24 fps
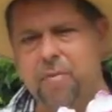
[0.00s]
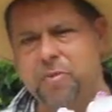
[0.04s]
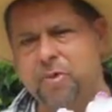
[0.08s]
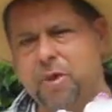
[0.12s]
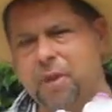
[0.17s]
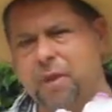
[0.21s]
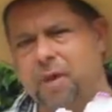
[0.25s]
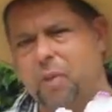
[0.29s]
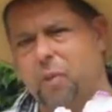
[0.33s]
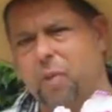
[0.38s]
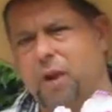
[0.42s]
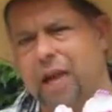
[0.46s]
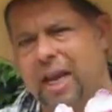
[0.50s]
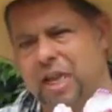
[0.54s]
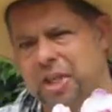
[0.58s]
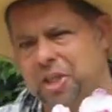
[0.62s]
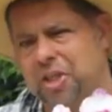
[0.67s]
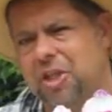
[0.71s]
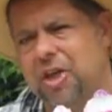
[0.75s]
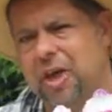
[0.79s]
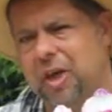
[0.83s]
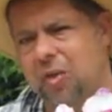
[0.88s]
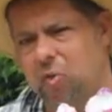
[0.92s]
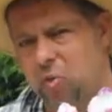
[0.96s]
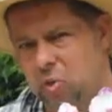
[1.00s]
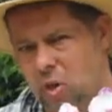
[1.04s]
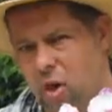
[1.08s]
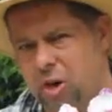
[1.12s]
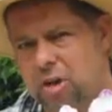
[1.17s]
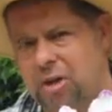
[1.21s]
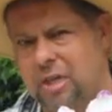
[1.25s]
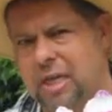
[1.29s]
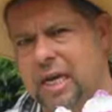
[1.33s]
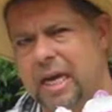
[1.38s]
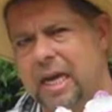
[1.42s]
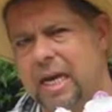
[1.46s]
so they will actually
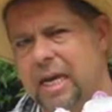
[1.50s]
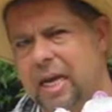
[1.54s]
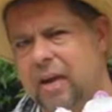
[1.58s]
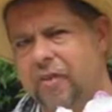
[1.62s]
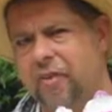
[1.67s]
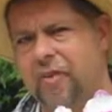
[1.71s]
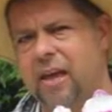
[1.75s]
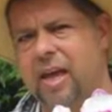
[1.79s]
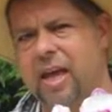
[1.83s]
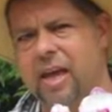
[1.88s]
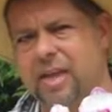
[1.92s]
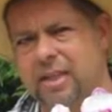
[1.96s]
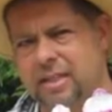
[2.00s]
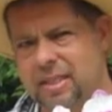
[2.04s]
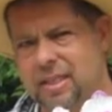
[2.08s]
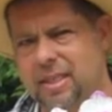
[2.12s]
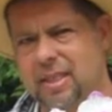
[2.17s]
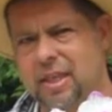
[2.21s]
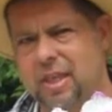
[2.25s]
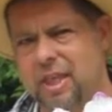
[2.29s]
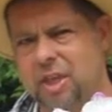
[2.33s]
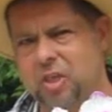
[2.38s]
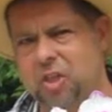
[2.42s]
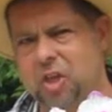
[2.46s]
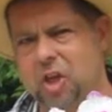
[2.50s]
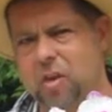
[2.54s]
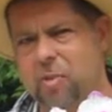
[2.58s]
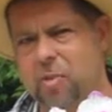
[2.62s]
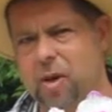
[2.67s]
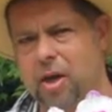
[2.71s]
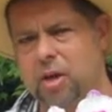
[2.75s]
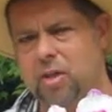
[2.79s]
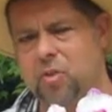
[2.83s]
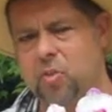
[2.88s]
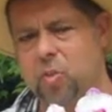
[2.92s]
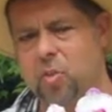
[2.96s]
rot if they are sitting in too
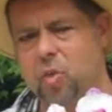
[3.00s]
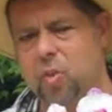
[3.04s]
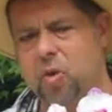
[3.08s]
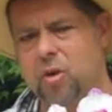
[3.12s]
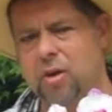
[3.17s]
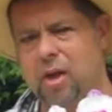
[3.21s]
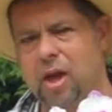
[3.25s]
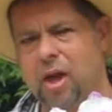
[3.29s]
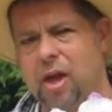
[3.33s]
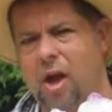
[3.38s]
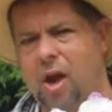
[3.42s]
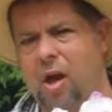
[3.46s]
much water.